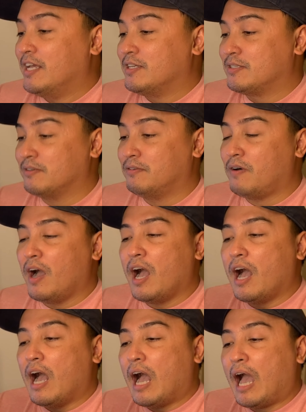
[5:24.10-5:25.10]
So
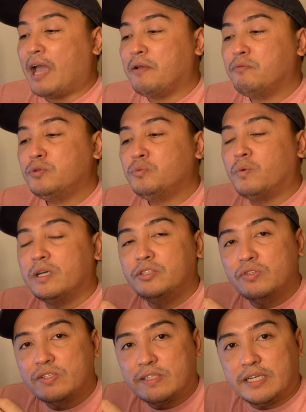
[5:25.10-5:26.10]
I would want
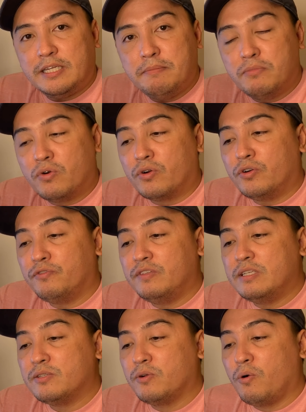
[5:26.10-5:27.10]
to study more of
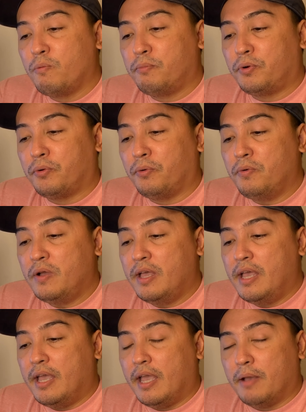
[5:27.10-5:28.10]
this GoPro
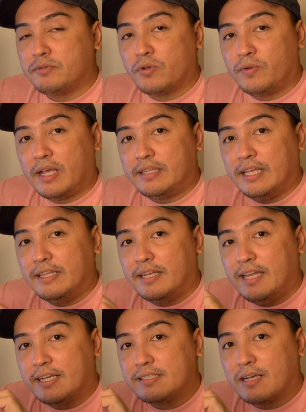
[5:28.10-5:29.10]
so that in the
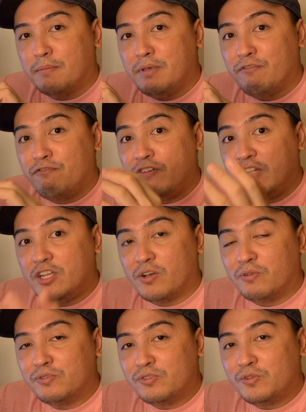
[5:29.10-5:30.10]
next coming
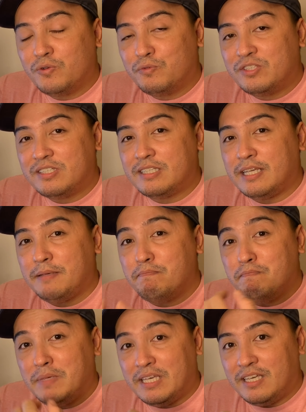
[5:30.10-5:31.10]
videos, you would see
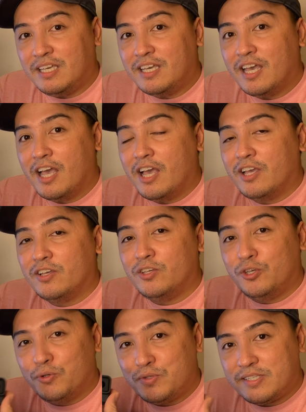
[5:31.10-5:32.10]
me
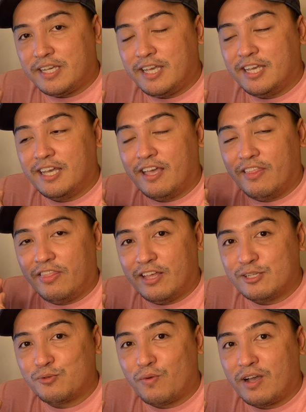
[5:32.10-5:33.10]
using
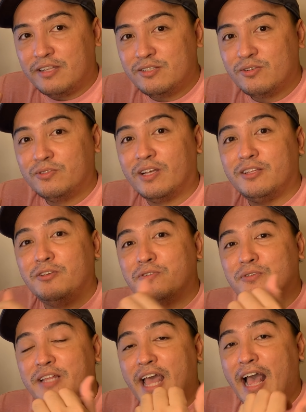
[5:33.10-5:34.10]
this one so that you
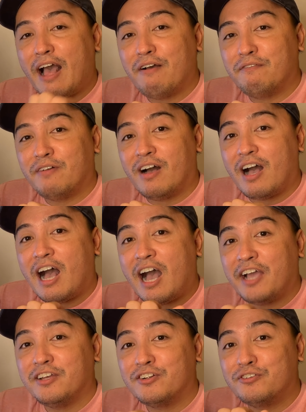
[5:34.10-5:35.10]
could have a
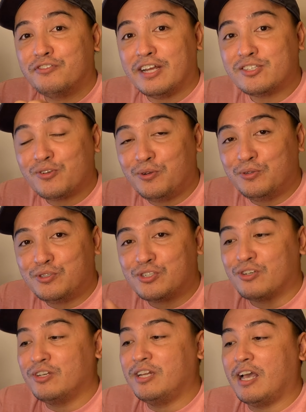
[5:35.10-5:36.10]
higher
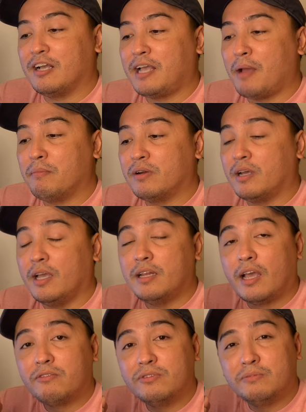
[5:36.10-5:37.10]
resolution camera, and
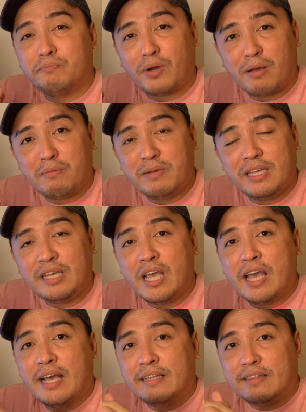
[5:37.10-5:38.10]
I could probably
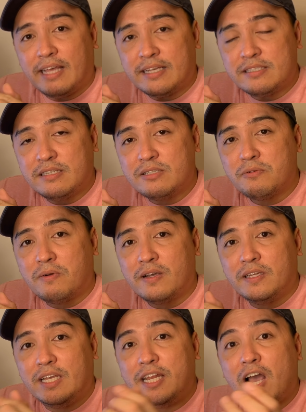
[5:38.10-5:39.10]
test this
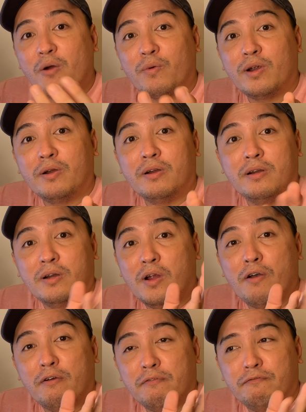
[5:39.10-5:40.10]
one in our
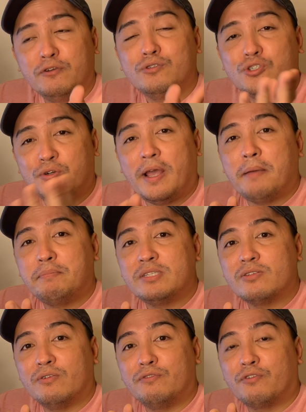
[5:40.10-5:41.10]
future
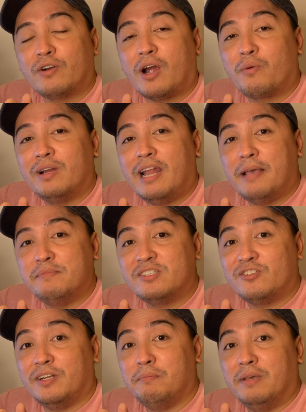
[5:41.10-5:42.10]
episode for our live
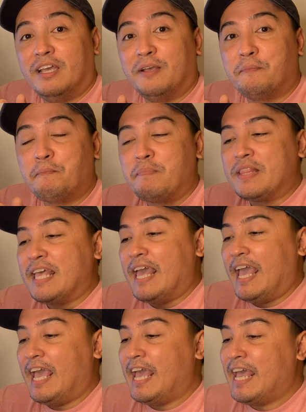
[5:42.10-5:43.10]
streaming.
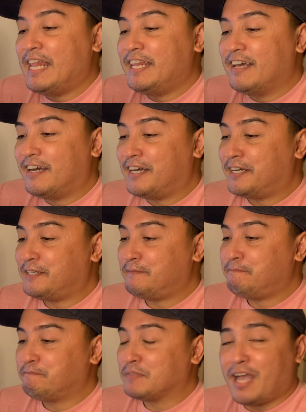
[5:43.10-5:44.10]
And
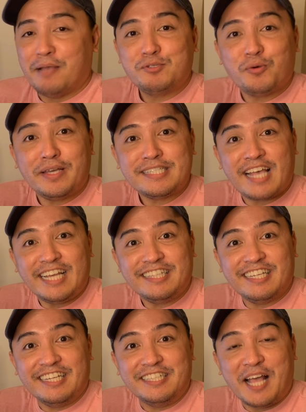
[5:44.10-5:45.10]
I'm so
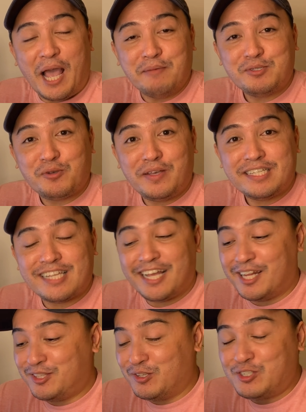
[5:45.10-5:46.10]
excited. I'm so
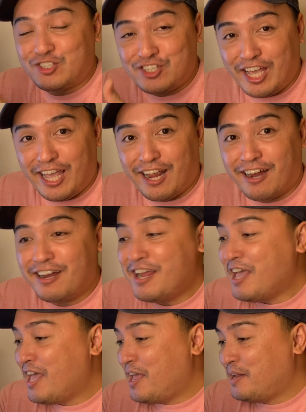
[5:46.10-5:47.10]
excited to share
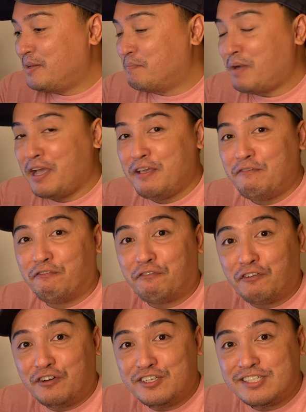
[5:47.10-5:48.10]
my
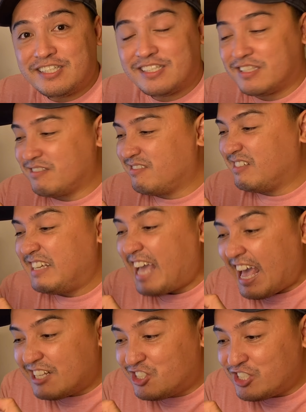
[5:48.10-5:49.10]
first
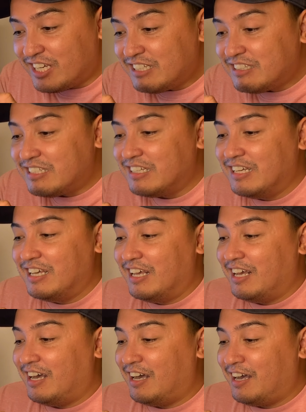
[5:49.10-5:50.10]
gadget
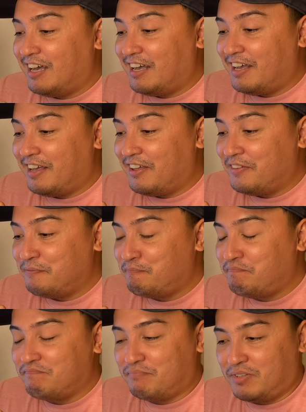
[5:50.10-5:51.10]

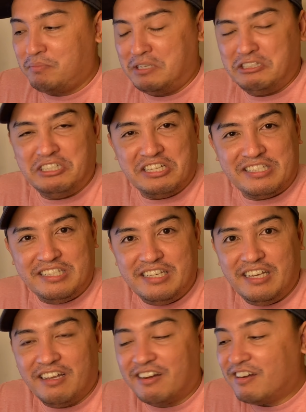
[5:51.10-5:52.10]
probably this
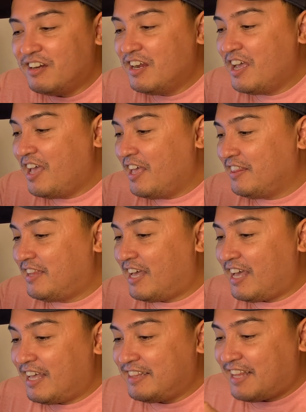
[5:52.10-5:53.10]
year
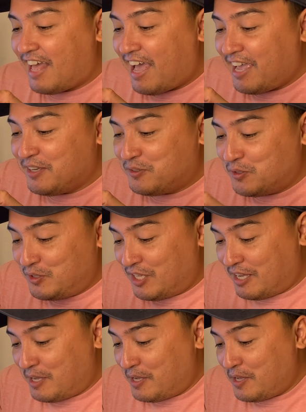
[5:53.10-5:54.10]
that I could
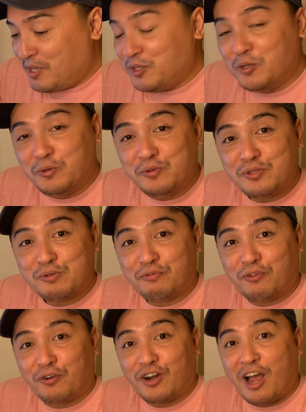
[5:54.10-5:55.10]
use
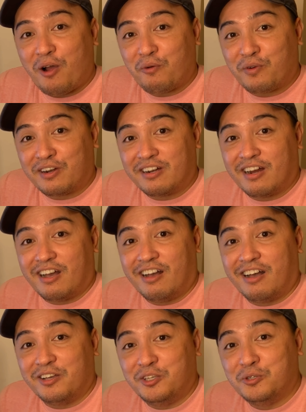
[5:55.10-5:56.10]
for our
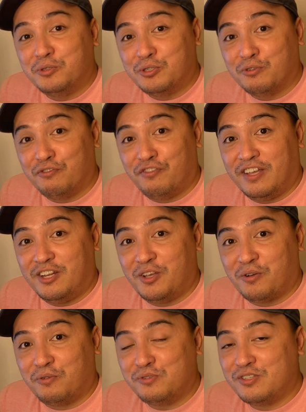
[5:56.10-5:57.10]
YouTube
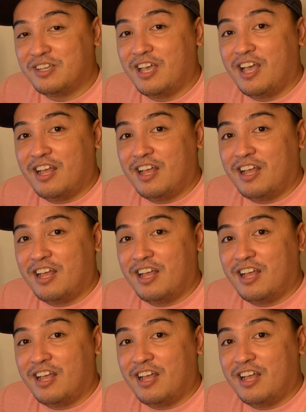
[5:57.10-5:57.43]
videos.